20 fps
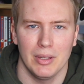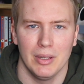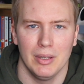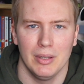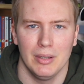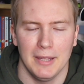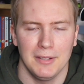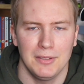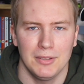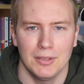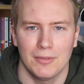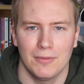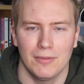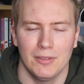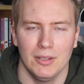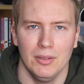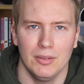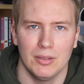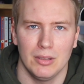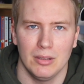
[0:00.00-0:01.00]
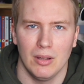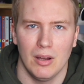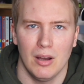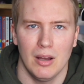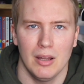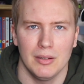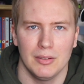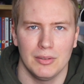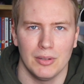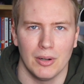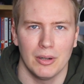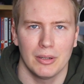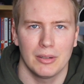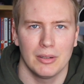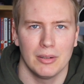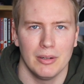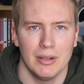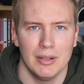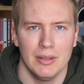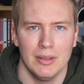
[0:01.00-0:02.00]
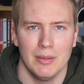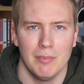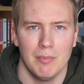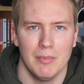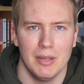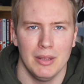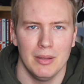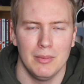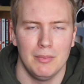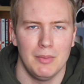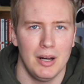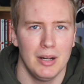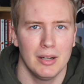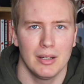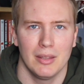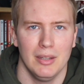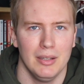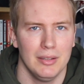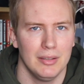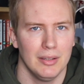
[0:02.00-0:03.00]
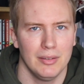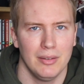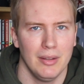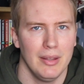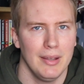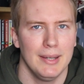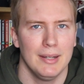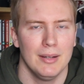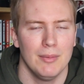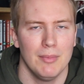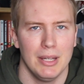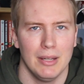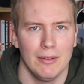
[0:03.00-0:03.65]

It it just feels a lot darker in the in the manga than it does in the anime.